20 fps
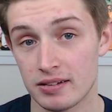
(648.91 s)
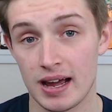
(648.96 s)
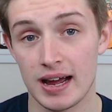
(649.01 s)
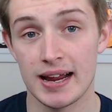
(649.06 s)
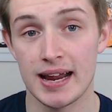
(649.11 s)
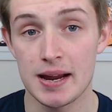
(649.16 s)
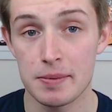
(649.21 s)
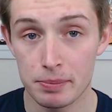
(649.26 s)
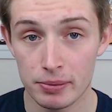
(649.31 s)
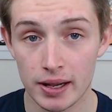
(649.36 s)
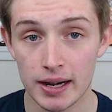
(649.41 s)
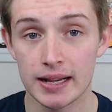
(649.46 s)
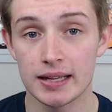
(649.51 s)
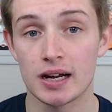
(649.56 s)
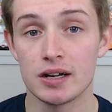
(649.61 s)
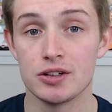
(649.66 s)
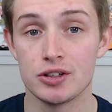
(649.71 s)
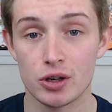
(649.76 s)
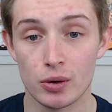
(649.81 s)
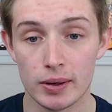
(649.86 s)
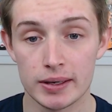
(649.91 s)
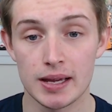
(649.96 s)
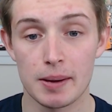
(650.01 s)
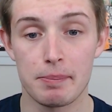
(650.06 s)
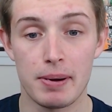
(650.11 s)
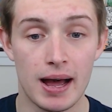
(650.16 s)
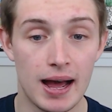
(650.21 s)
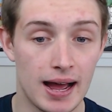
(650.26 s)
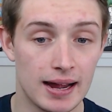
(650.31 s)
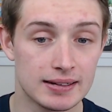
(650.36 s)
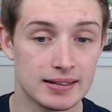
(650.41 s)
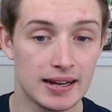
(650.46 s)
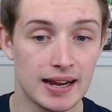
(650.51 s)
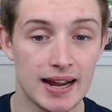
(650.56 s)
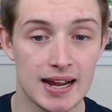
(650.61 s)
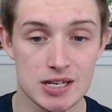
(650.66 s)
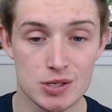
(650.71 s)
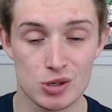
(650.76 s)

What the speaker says: I am planning on doing a podcast,